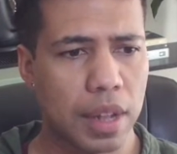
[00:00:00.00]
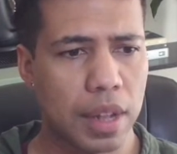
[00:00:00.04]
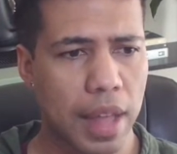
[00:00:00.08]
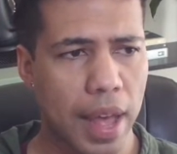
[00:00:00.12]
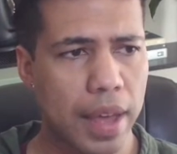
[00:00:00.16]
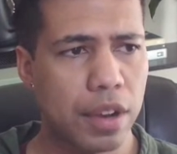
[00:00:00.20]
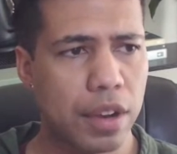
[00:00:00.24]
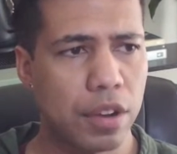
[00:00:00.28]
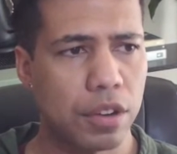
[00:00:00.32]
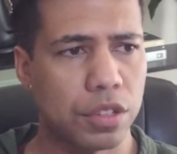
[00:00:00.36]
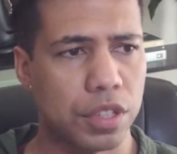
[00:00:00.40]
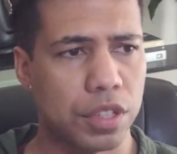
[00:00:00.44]

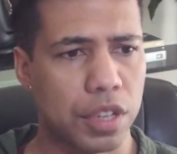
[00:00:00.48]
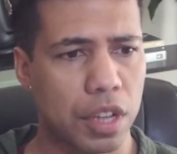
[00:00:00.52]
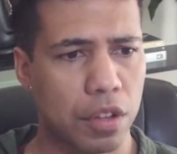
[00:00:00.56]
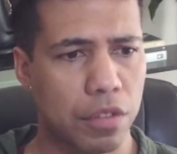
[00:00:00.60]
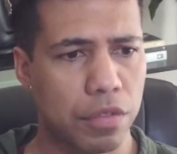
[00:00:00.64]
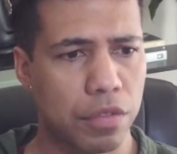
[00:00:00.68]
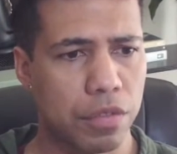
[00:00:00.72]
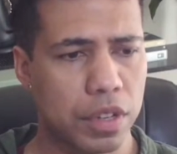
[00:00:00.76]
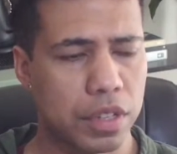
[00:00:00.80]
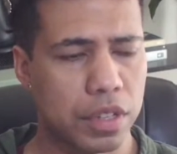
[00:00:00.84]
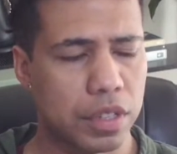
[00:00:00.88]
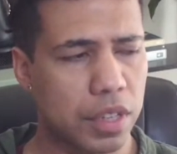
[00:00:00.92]
lie to
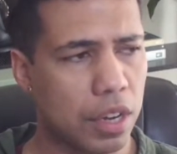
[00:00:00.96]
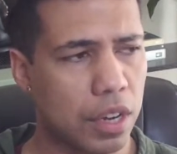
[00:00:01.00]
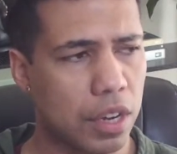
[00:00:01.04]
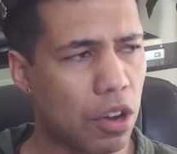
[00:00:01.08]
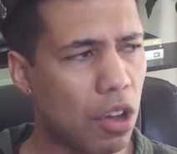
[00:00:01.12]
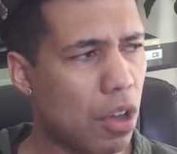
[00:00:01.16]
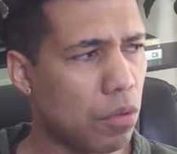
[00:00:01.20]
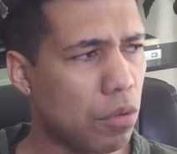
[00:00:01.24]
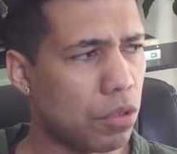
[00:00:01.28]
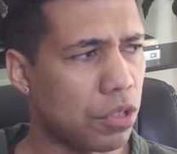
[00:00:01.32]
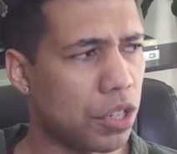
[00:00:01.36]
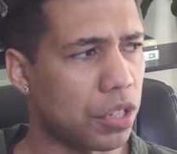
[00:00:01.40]
yourself and say,
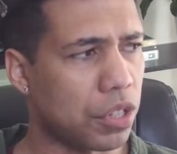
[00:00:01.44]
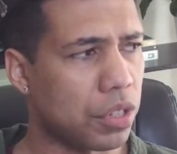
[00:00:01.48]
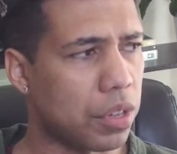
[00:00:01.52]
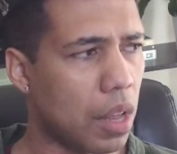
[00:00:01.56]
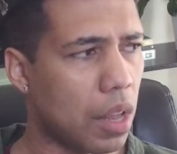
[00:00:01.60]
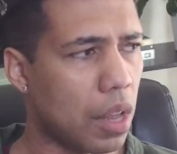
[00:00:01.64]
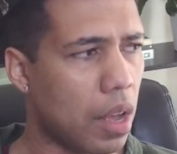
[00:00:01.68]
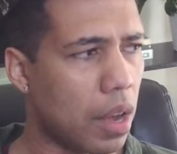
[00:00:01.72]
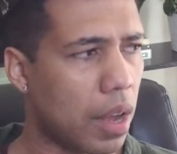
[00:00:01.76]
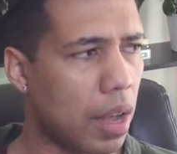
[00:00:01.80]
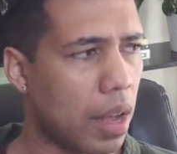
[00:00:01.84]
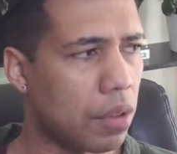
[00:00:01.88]
"No, it was just
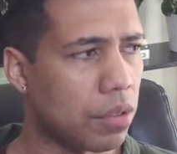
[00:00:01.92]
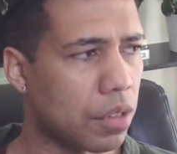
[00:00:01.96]
luck.